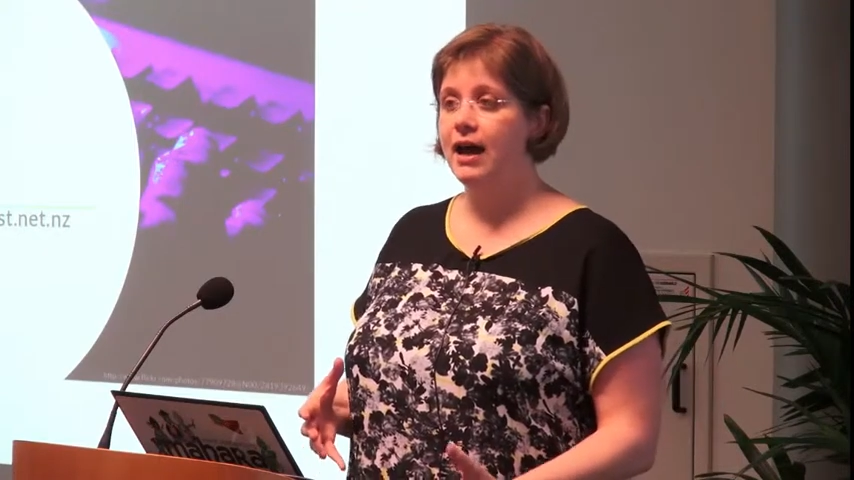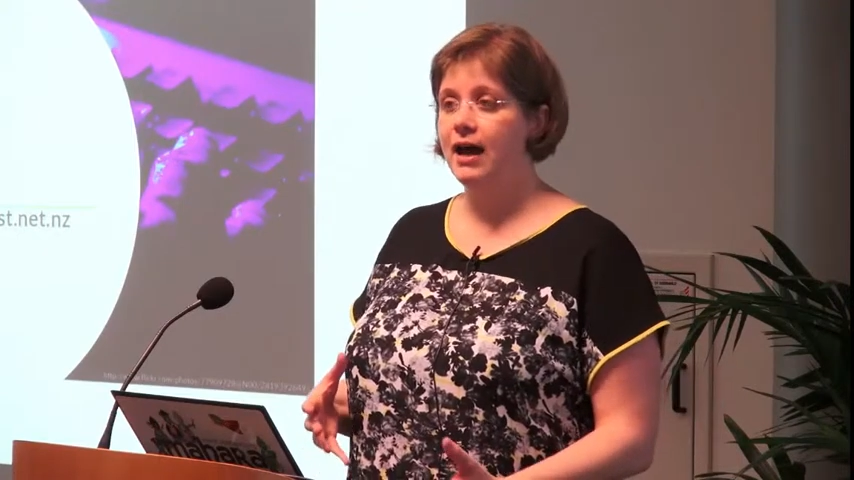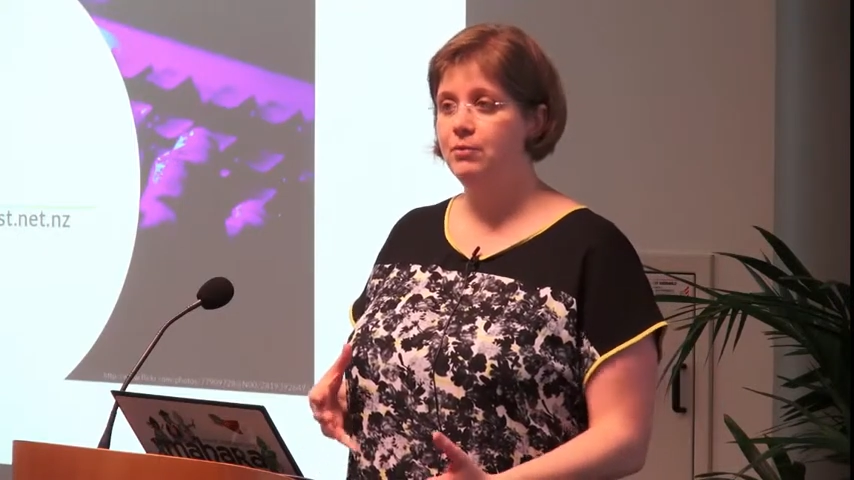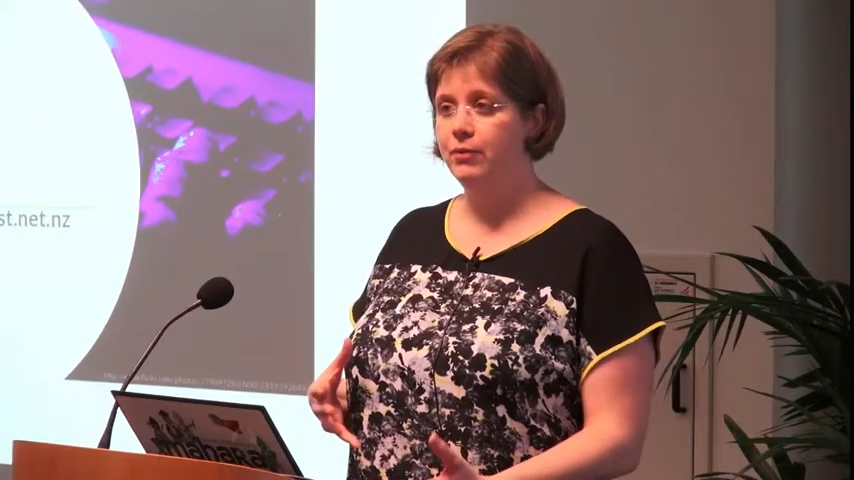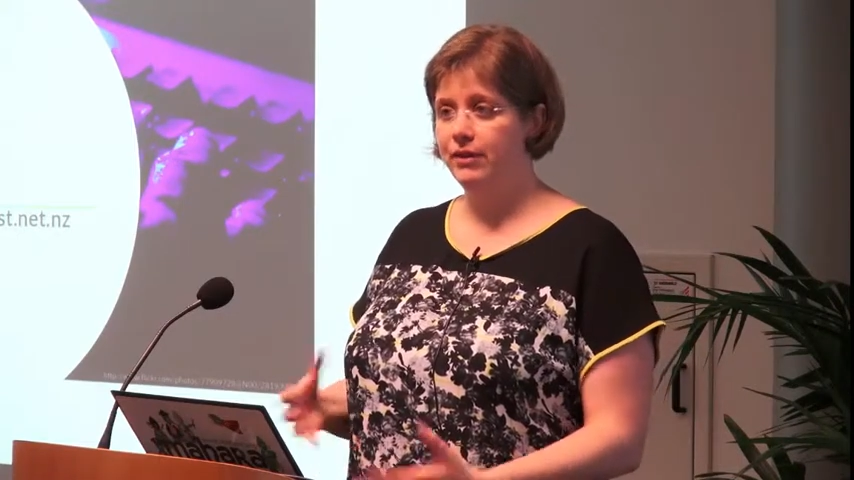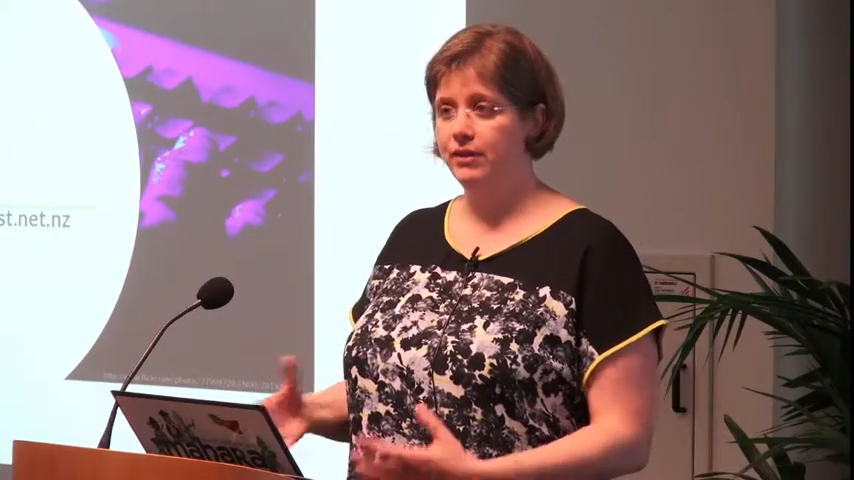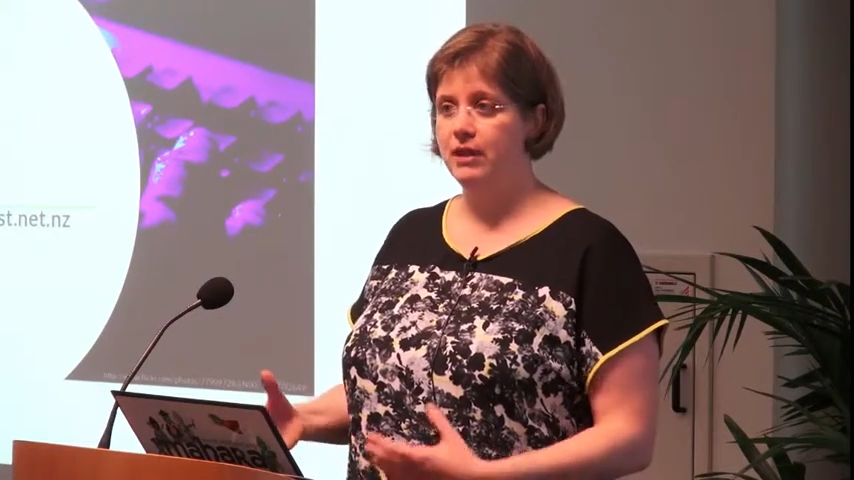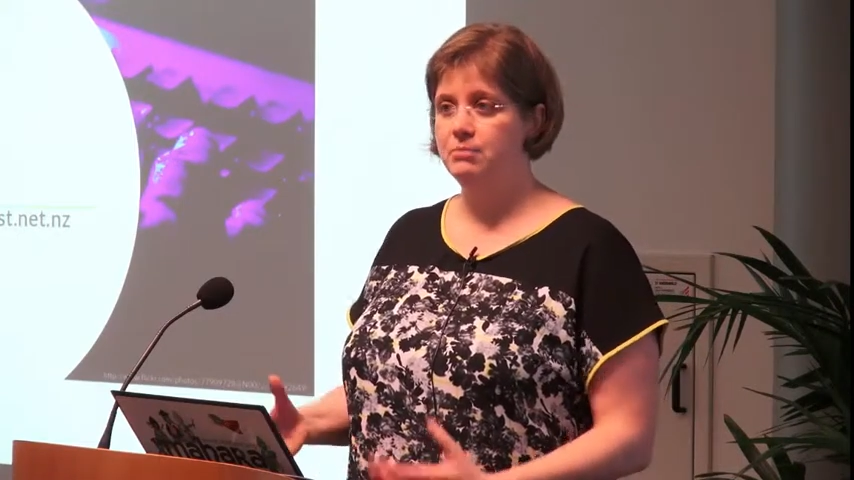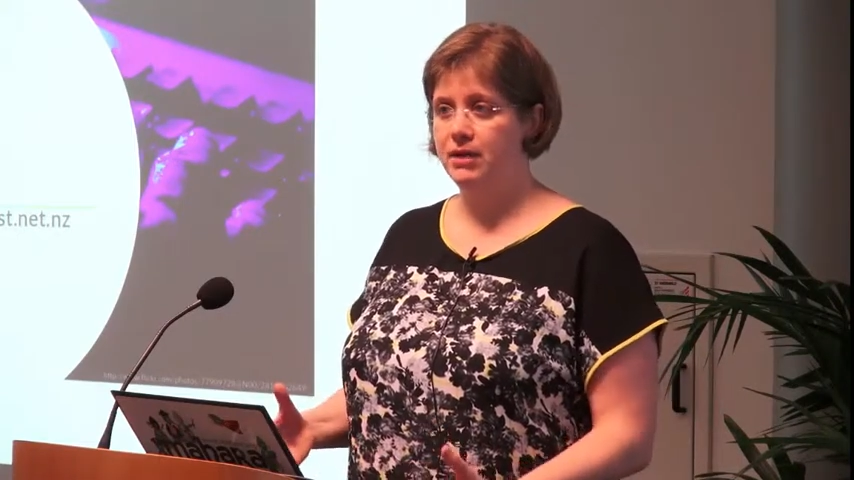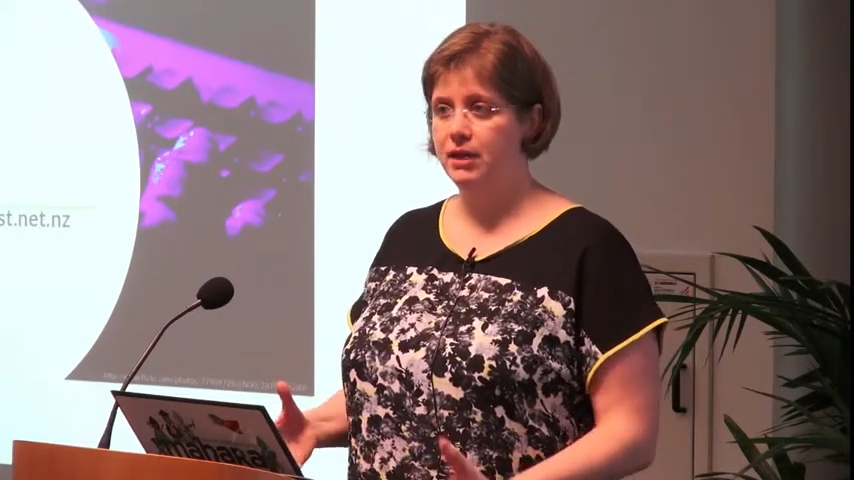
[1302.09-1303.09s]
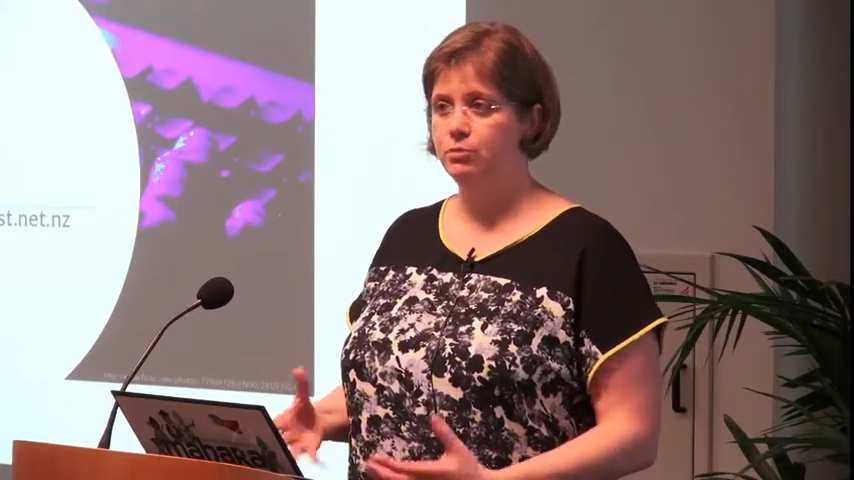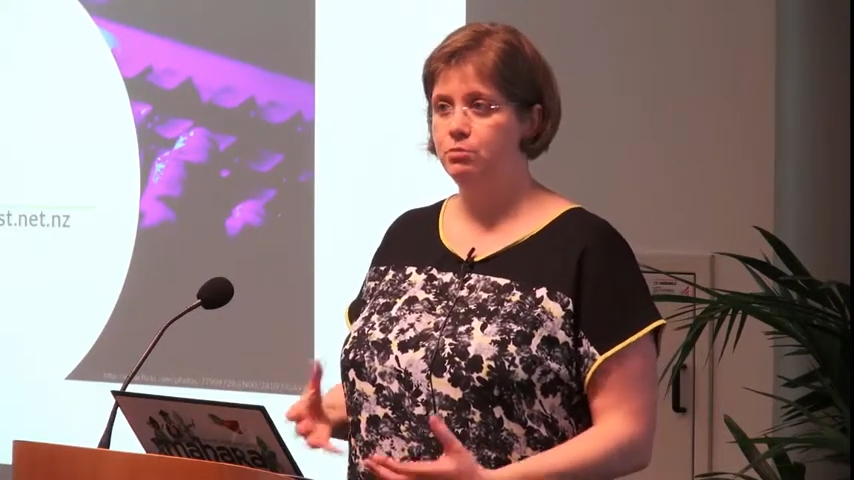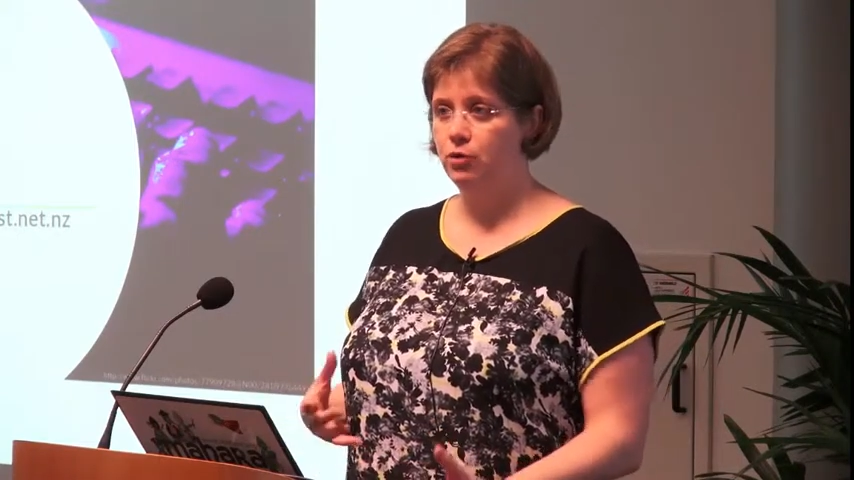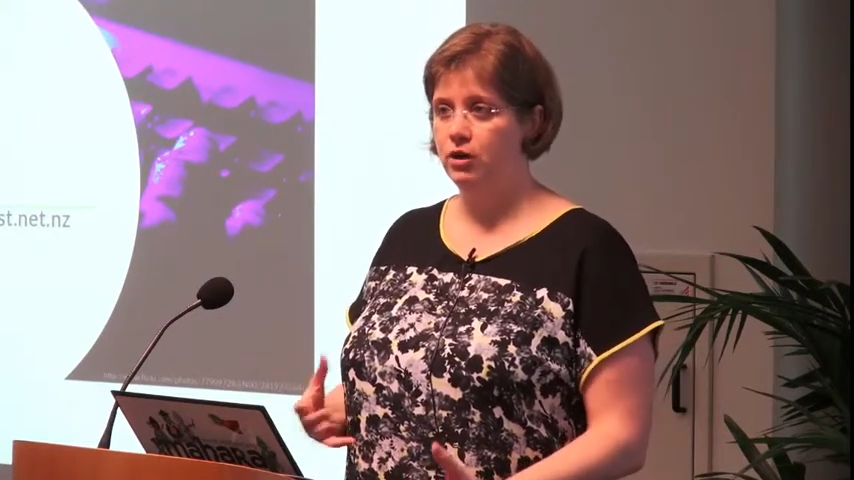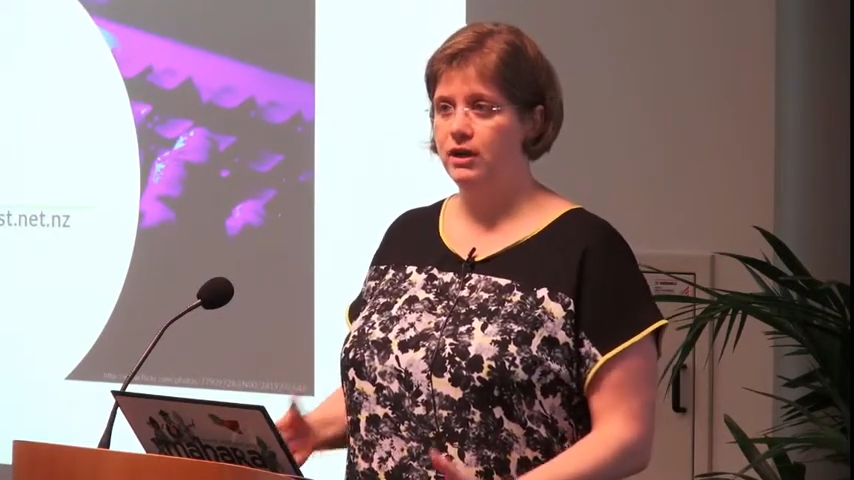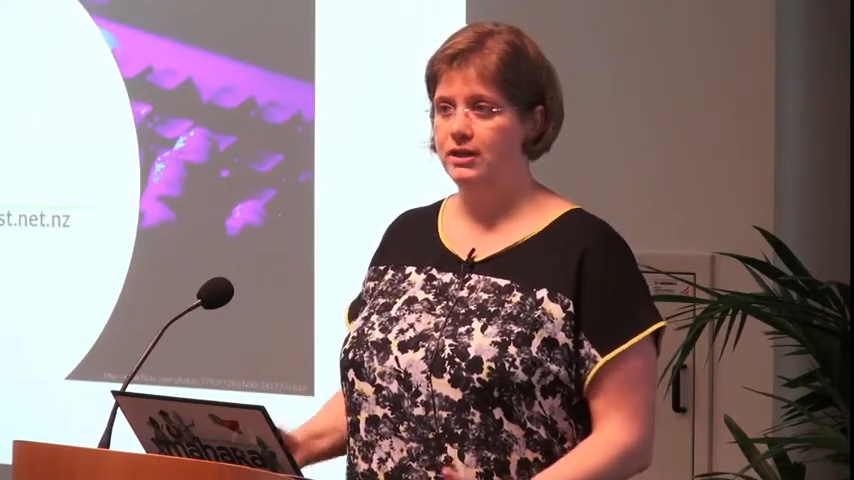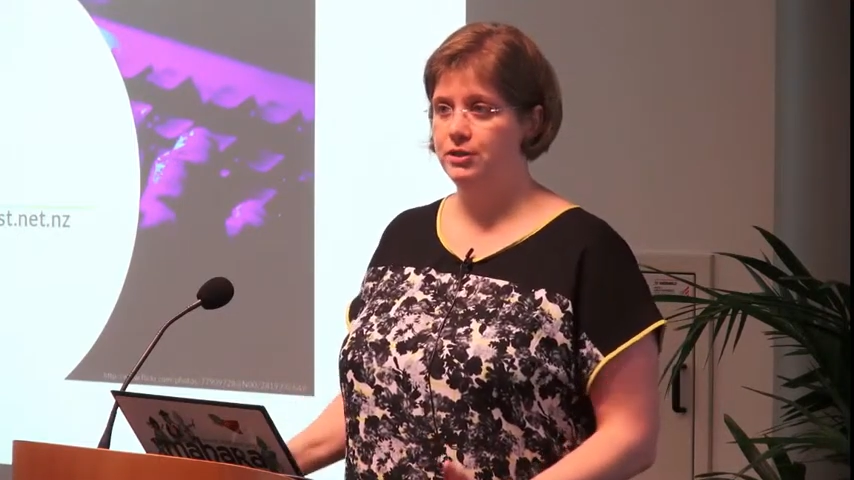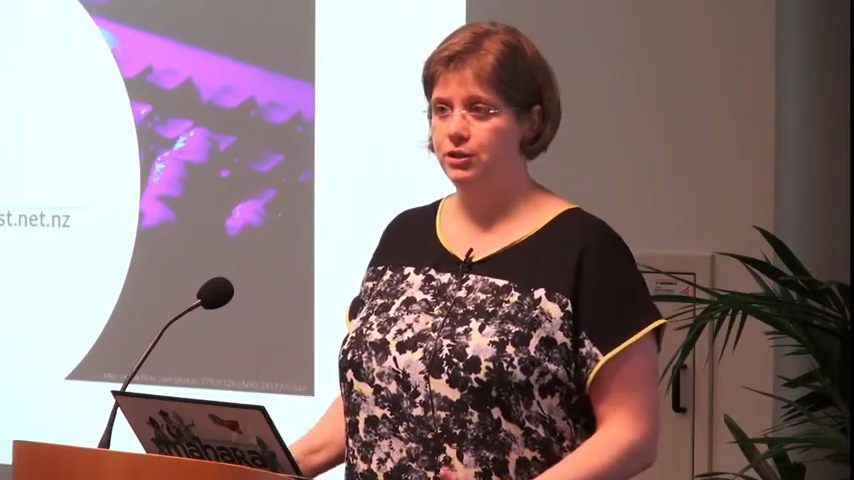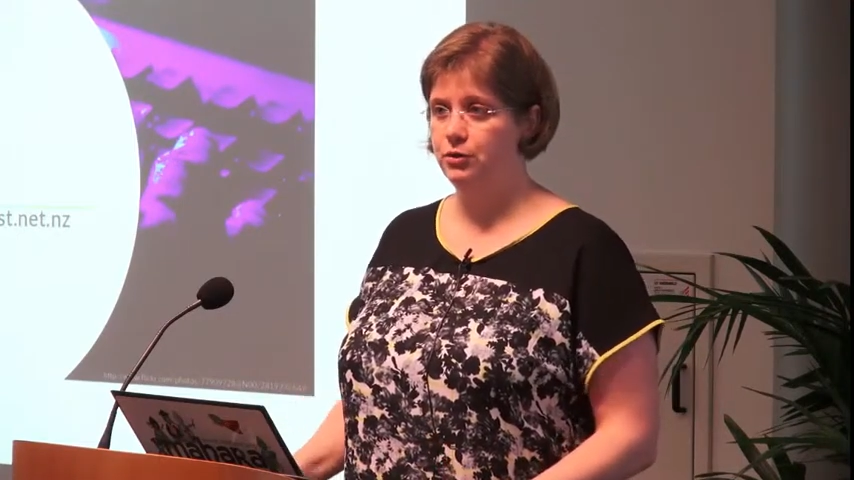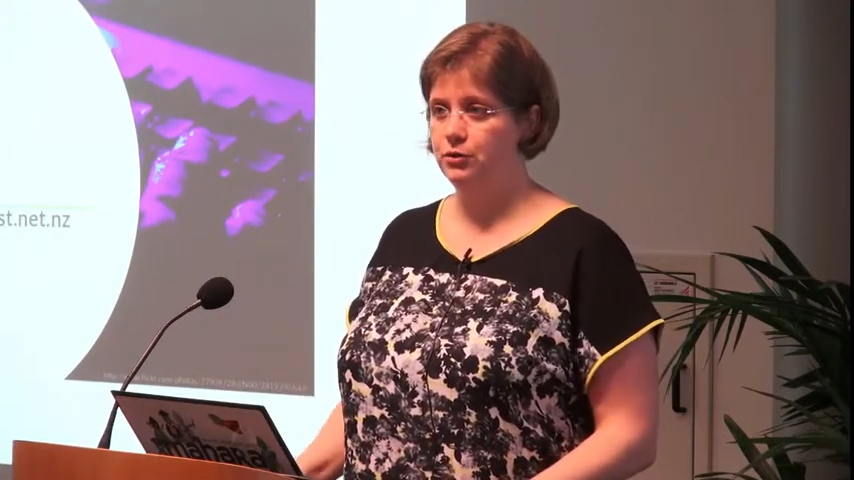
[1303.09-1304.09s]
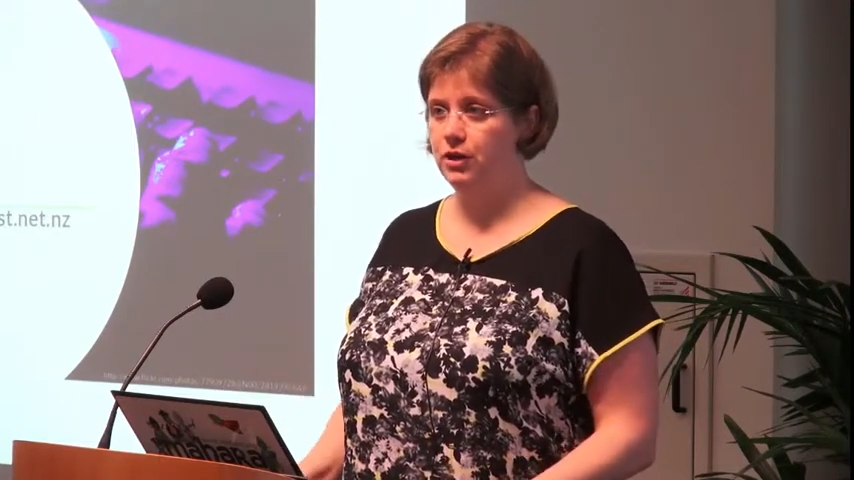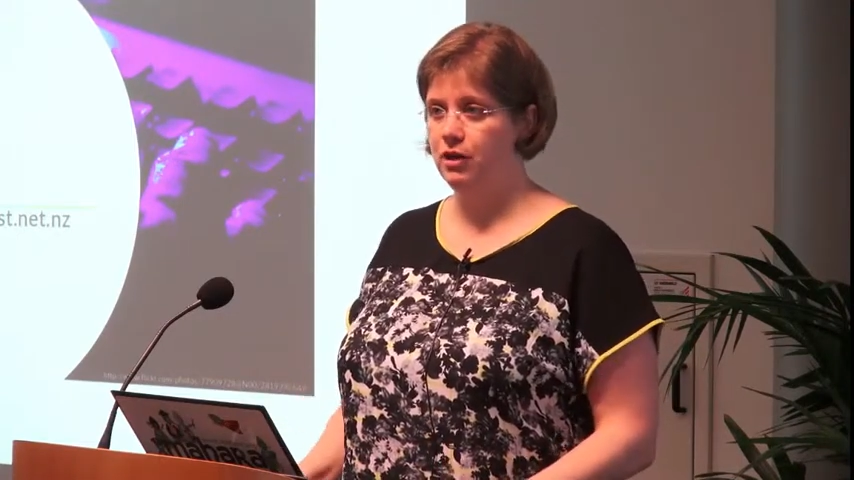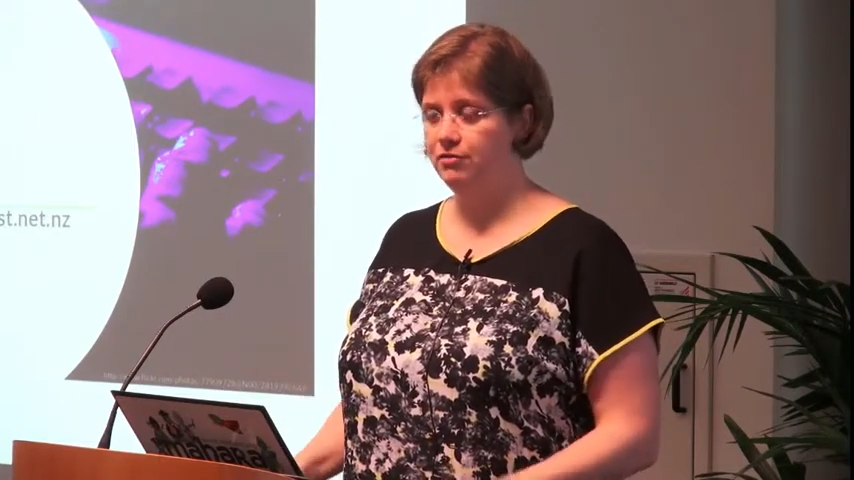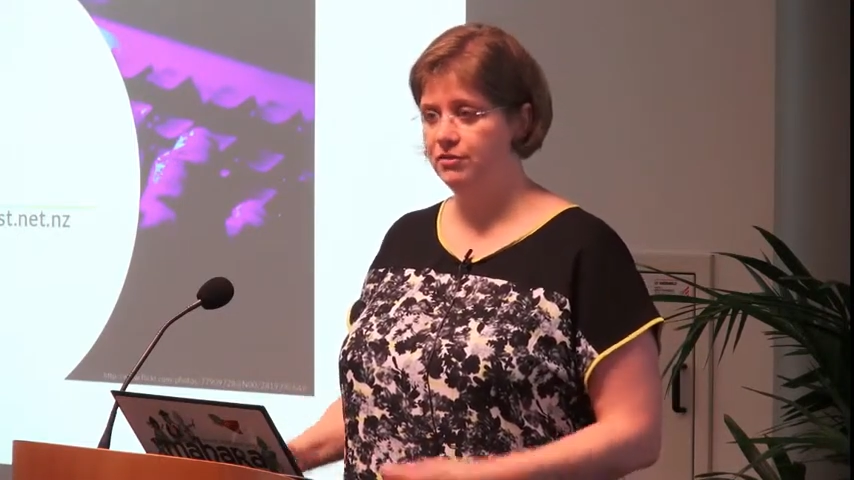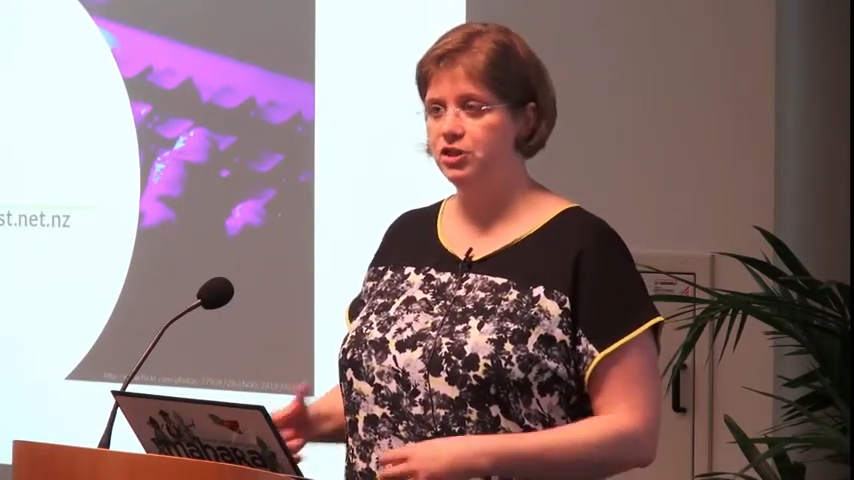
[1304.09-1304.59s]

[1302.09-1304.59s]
um, whether they make more or less use of